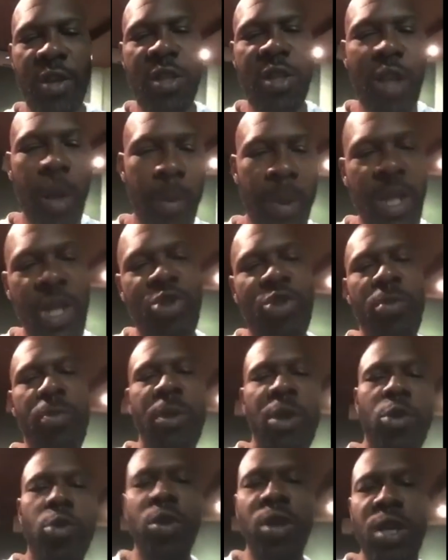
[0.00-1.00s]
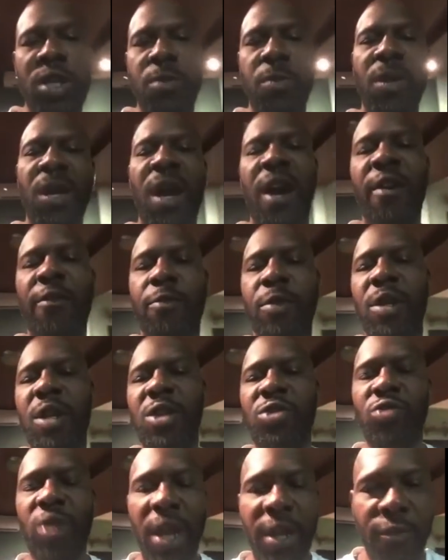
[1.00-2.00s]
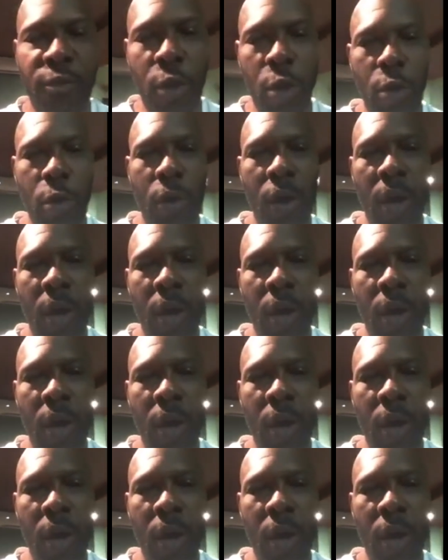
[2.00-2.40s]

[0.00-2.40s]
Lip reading: of the Trimbegonians' behalf, because right now,